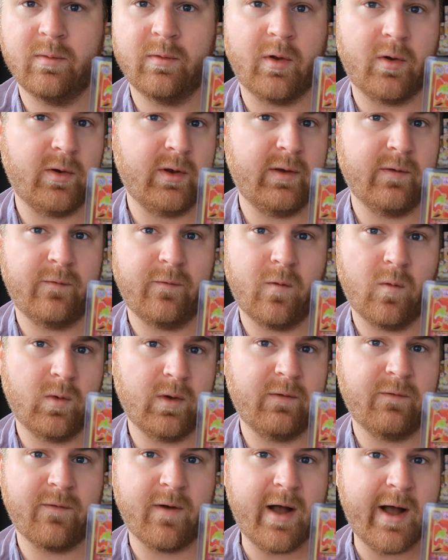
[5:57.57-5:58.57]
30 to
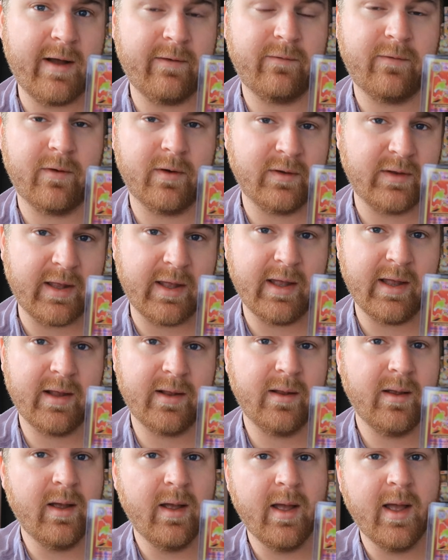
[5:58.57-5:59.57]
45 for a
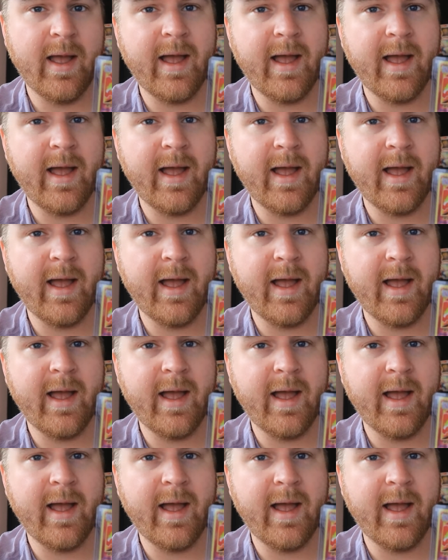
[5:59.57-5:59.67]
10,